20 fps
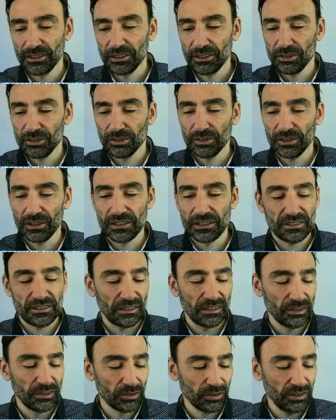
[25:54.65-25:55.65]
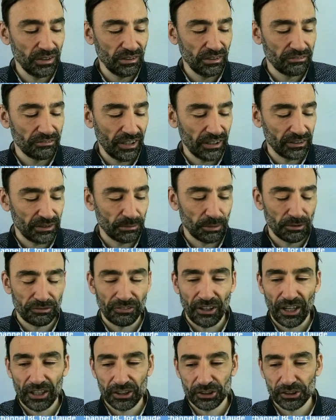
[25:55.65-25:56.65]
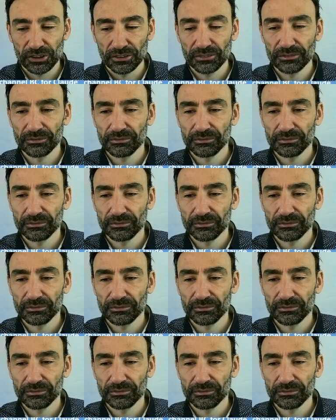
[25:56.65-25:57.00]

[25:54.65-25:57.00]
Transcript: So it's a non-invertible function.